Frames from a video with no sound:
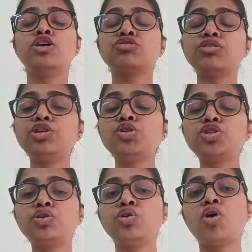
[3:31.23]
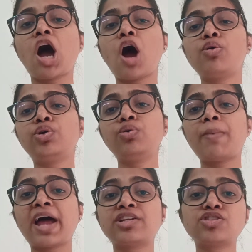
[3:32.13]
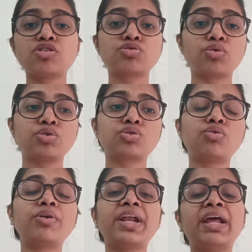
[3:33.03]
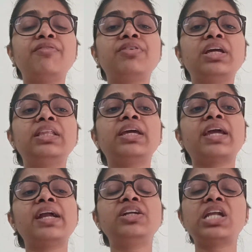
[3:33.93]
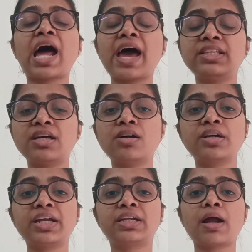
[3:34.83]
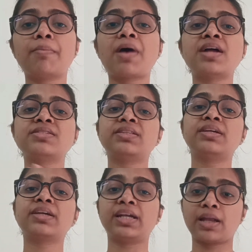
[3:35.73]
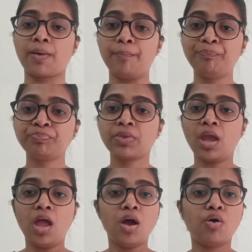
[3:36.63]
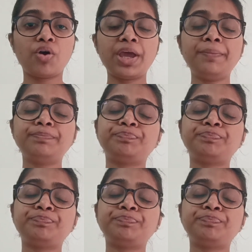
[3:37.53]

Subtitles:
So you should know how to manage your source code and everything, and try the git commands in the GitHub. Okay.